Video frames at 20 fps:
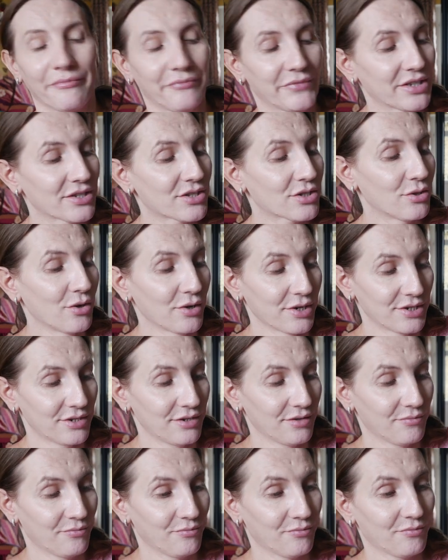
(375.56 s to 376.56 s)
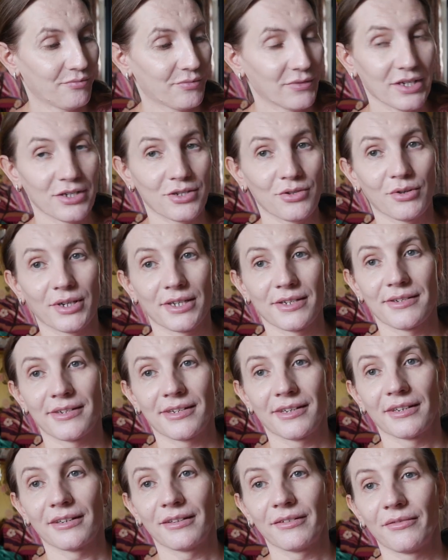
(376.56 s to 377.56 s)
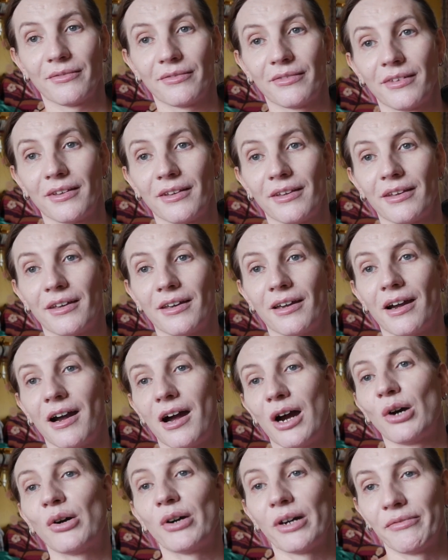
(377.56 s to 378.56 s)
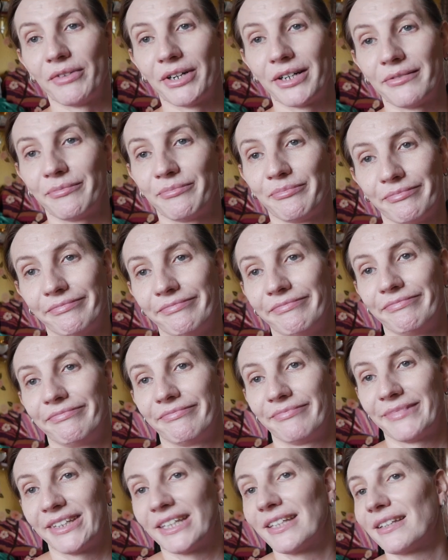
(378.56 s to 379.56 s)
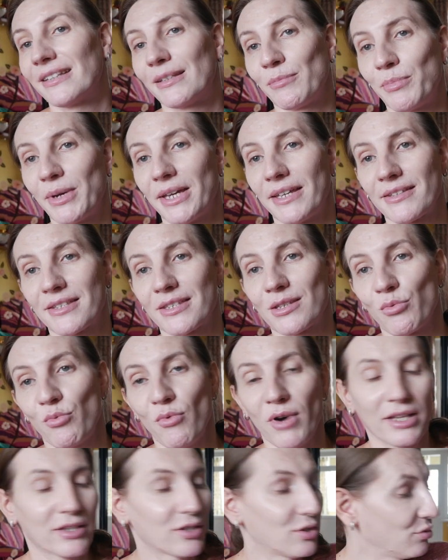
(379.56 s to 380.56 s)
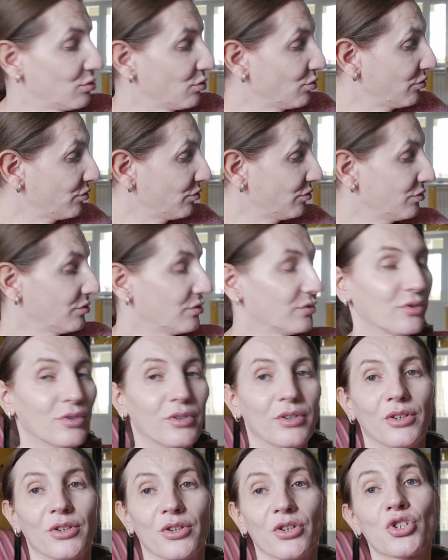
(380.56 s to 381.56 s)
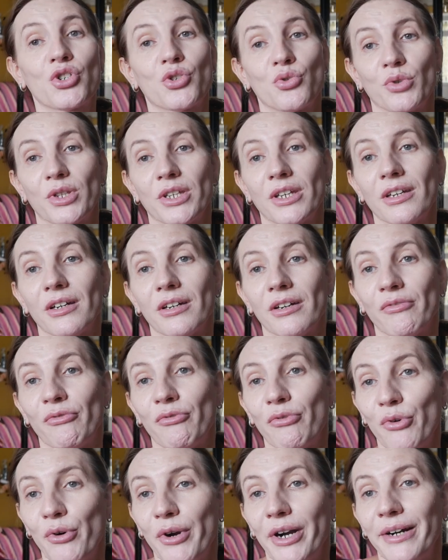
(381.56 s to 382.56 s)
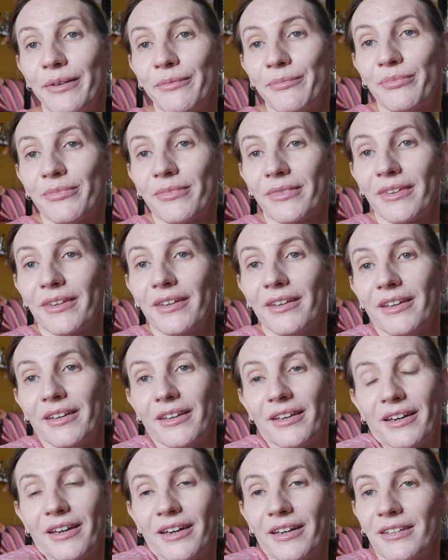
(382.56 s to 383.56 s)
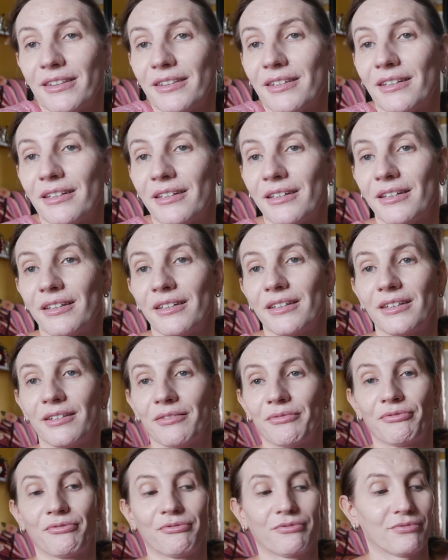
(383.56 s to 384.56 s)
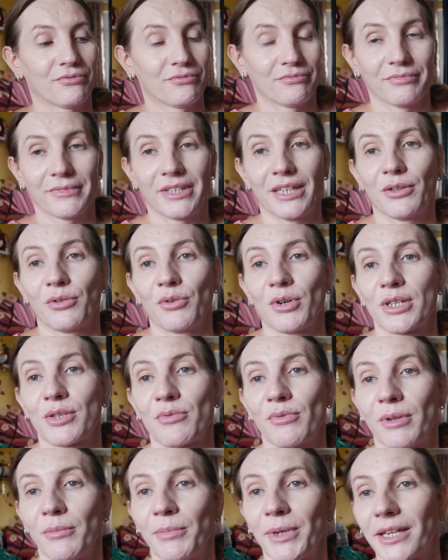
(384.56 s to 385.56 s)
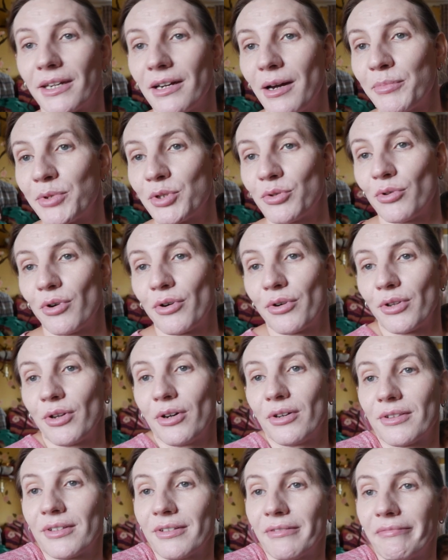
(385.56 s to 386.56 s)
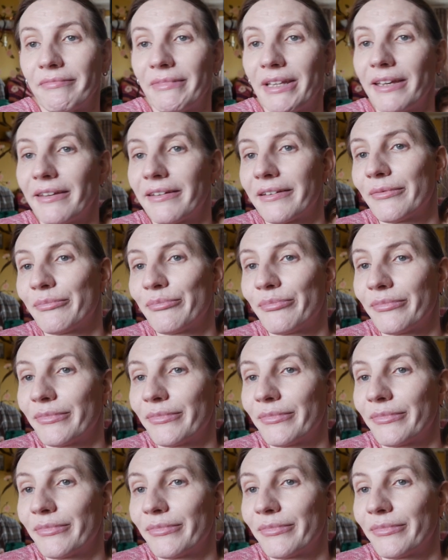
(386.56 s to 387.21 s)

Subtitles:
it's noisy, as you can see. However, it depends what you shooting for, and if the noise will be captured or not. Like,